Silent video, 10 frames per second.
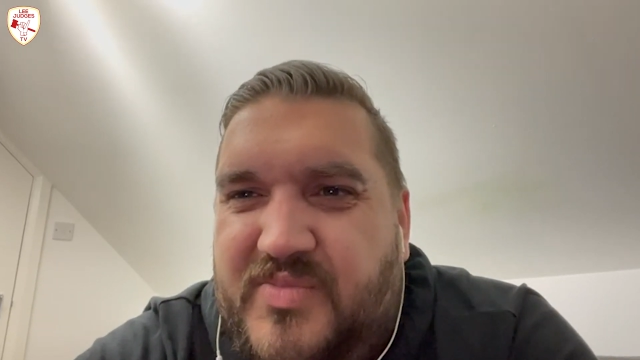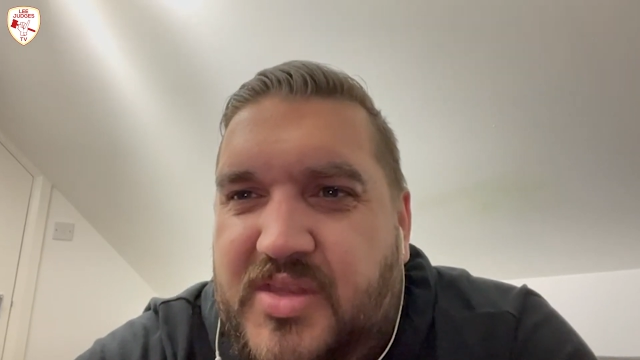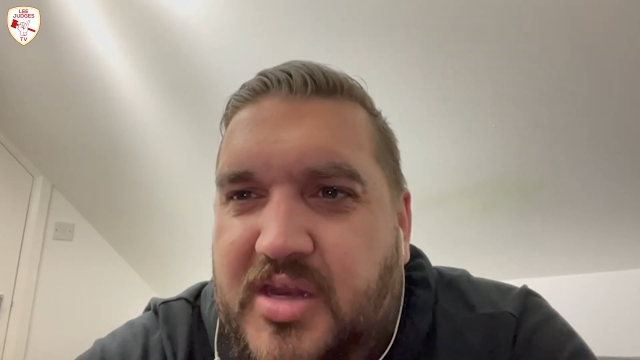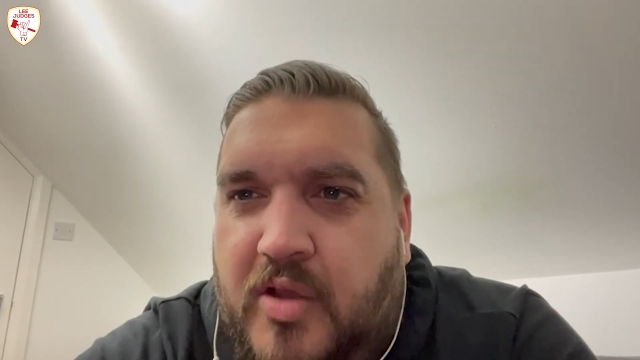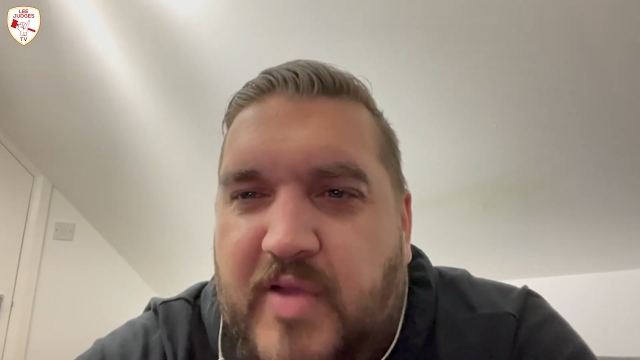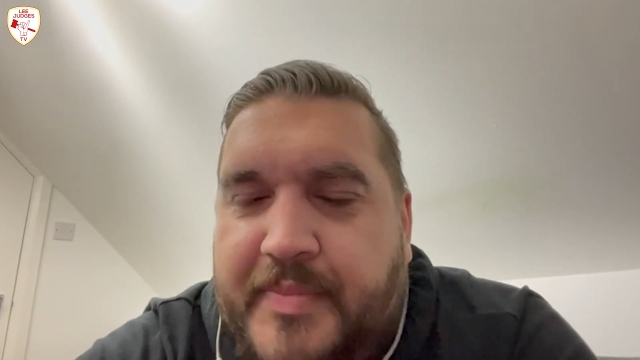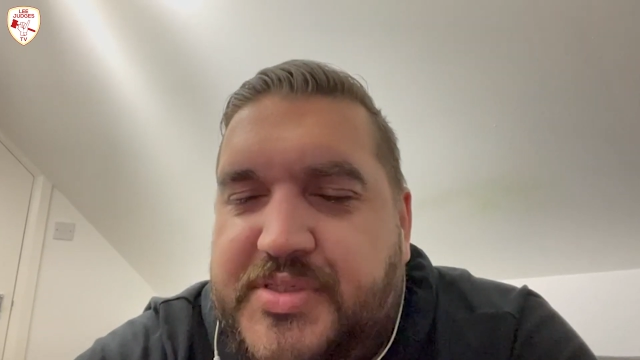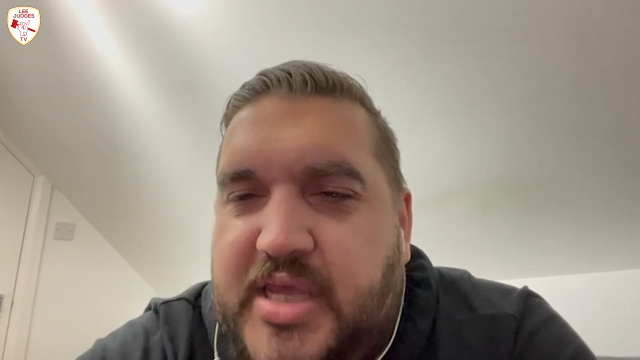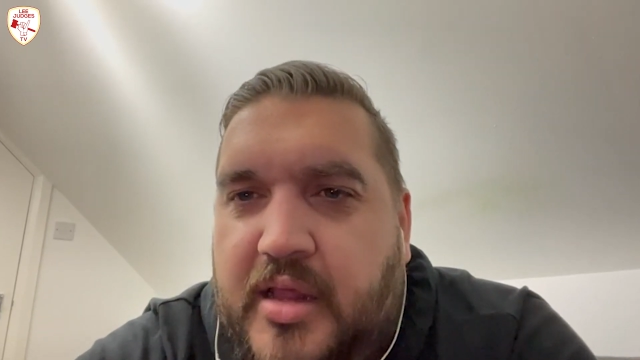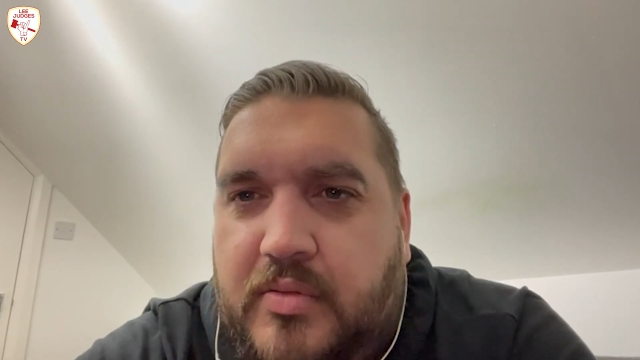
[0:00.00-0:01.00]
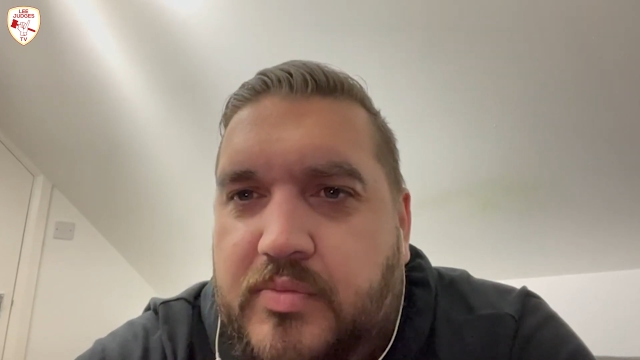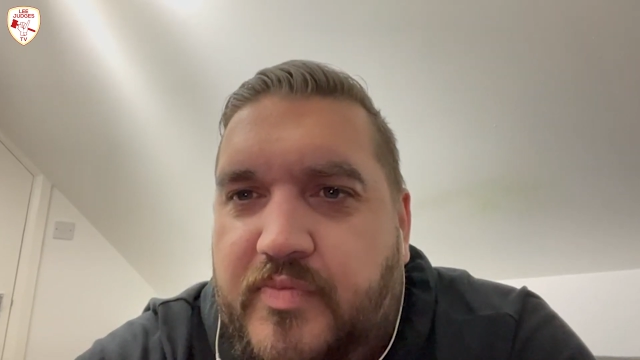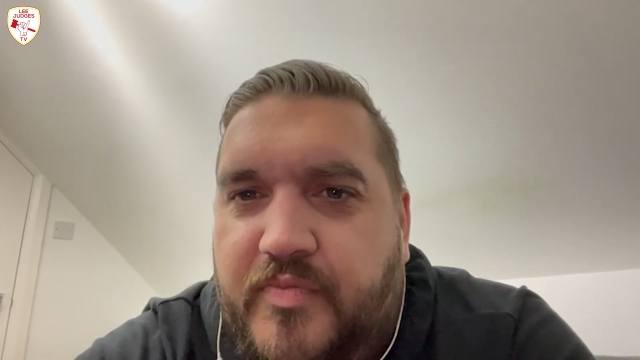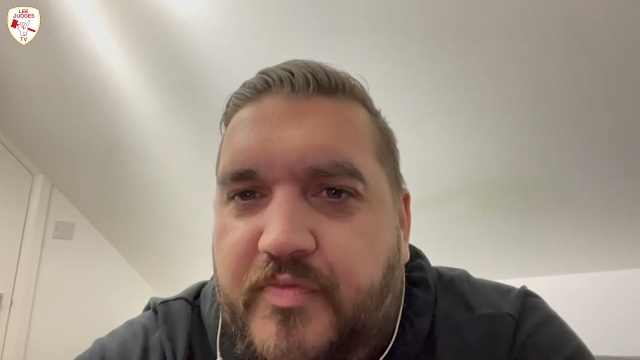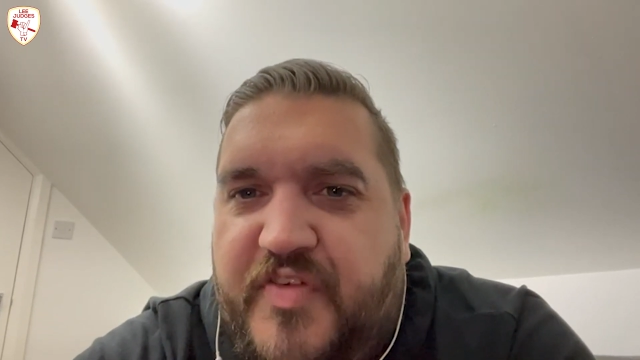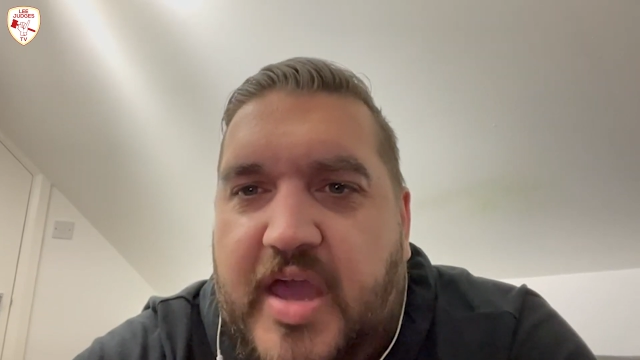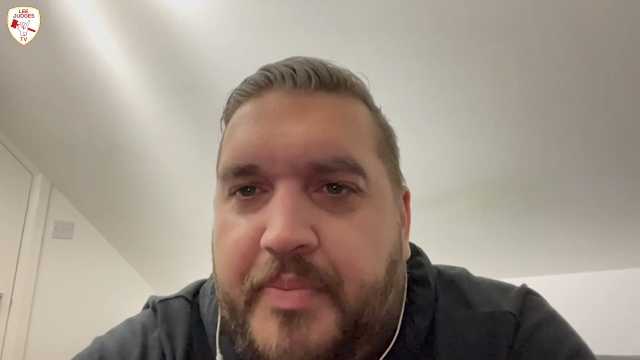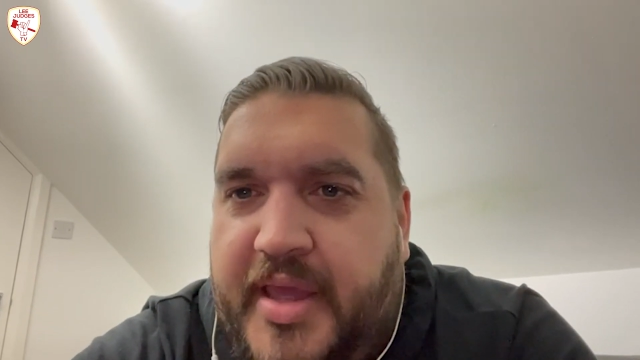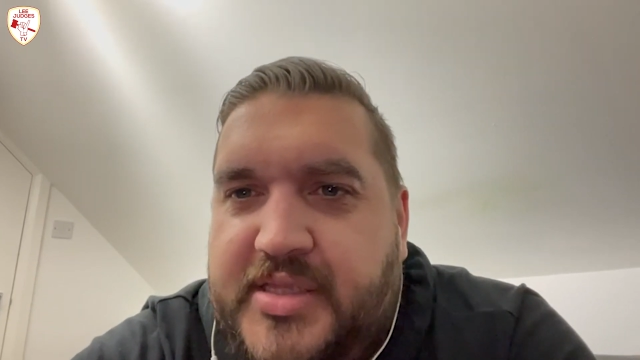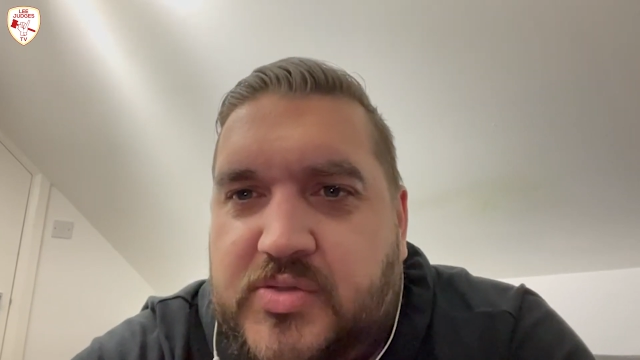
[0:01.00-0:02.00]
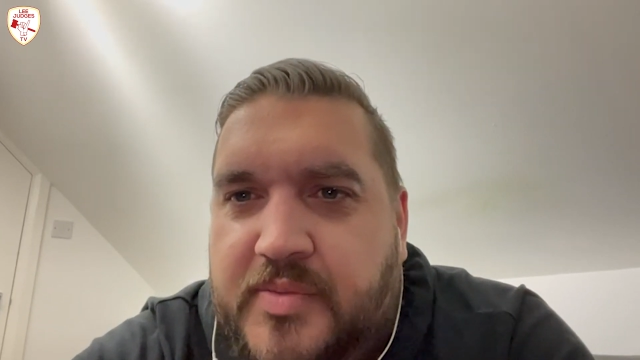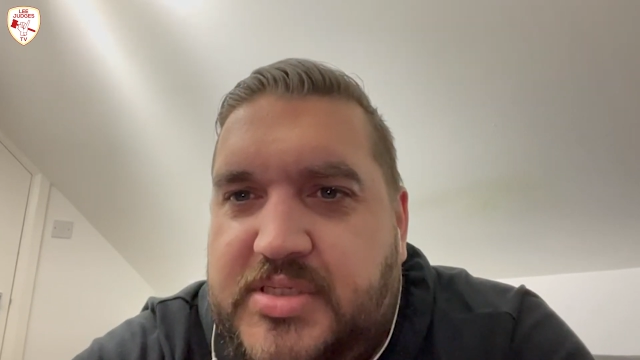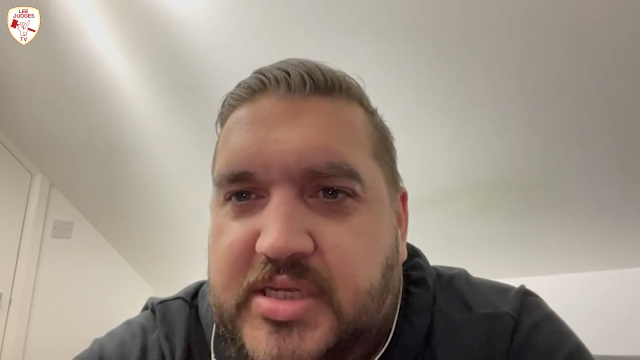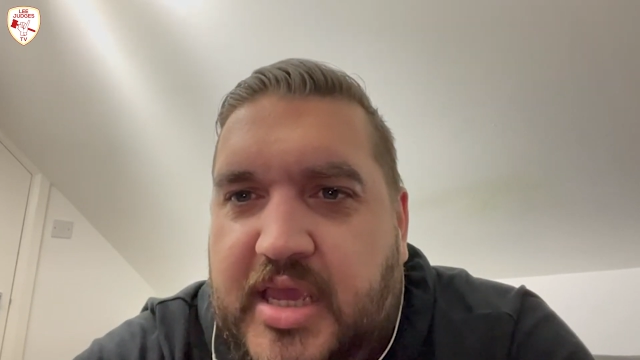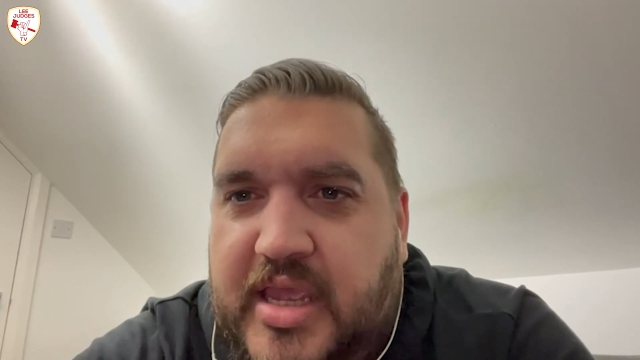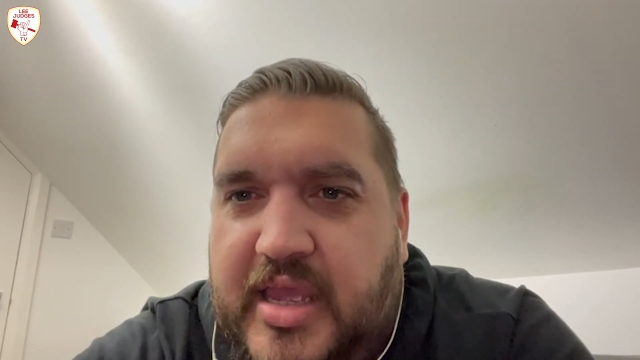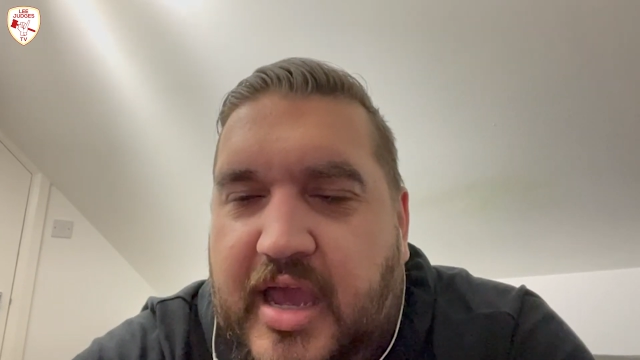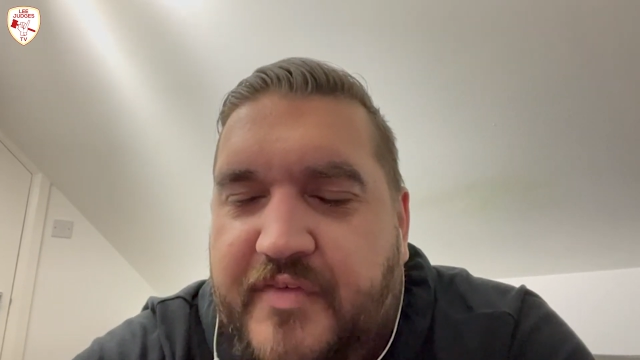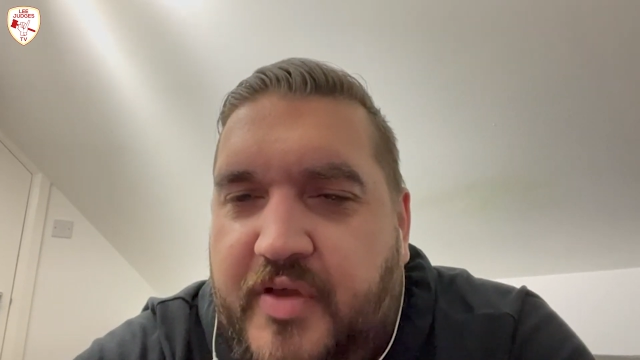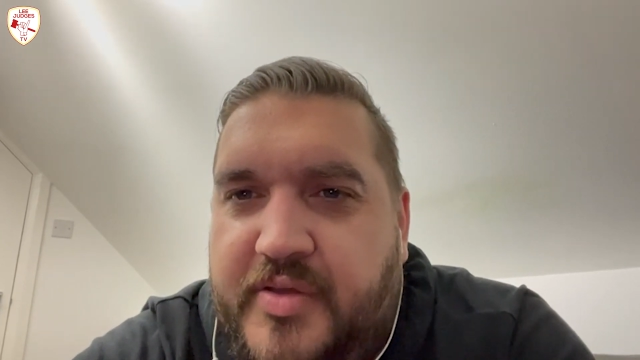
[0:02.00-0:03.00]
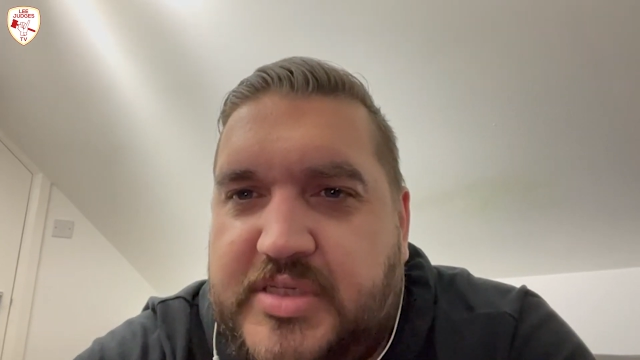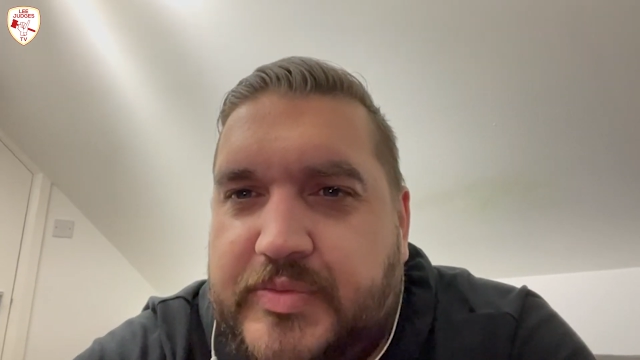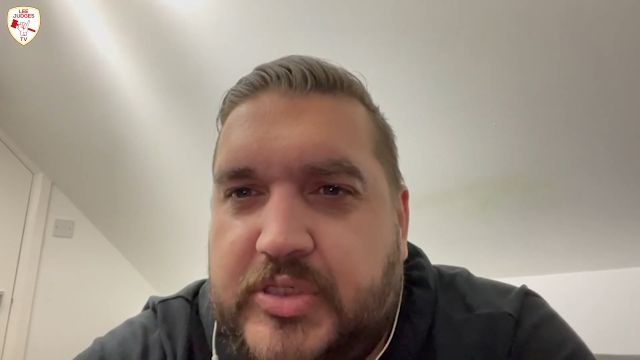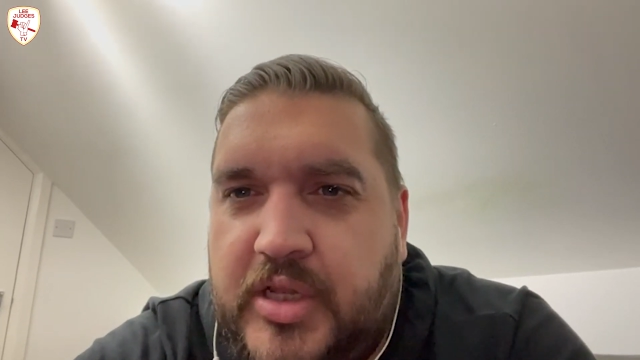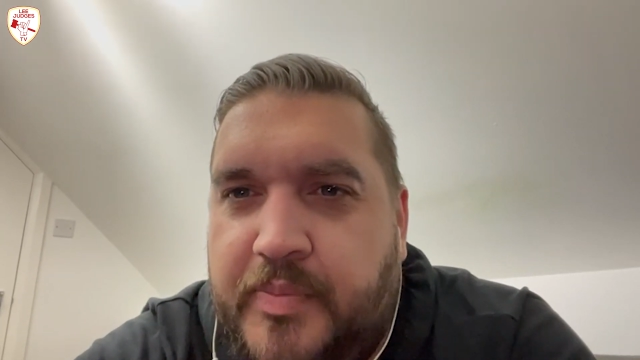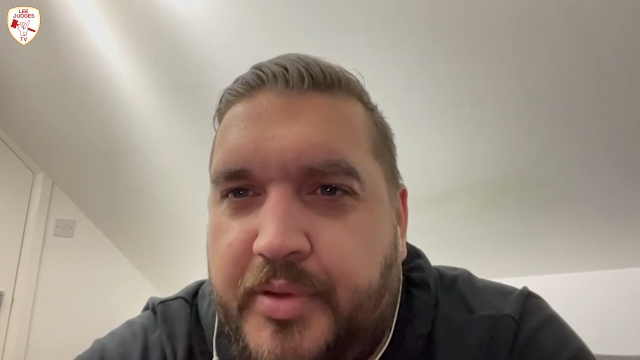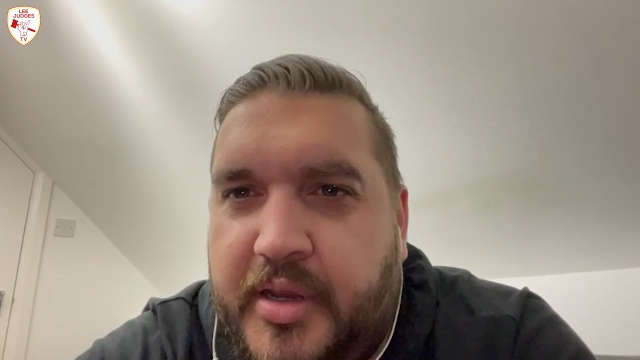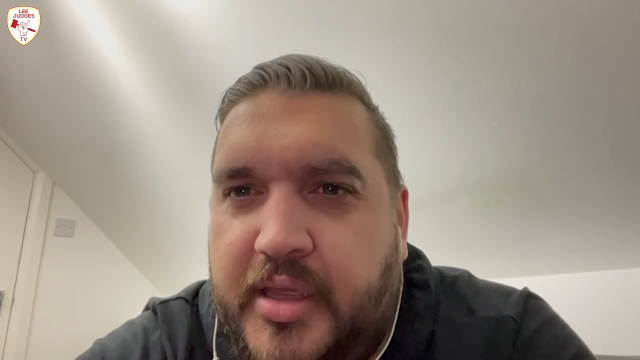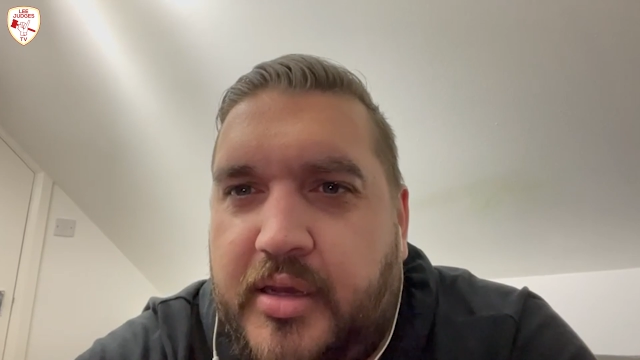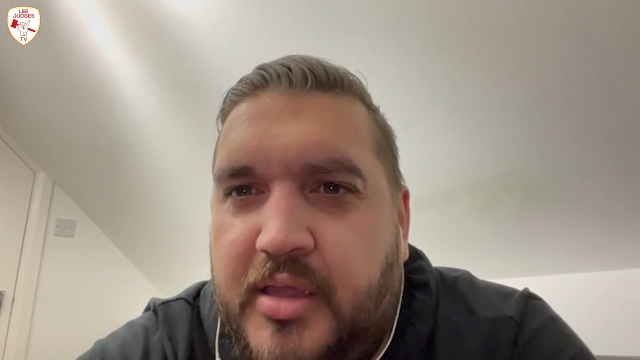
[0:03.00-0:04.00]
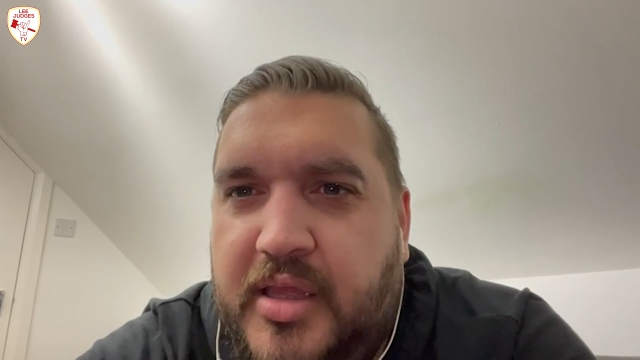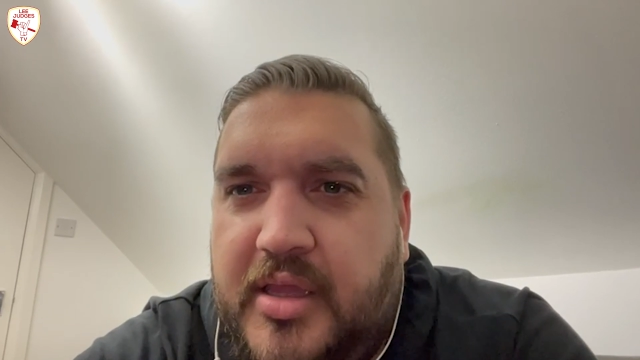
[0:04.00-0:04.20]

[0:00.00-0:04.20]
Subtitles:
You know, Ramsdale, fair play to him today. I thought he was absolutely brilliant.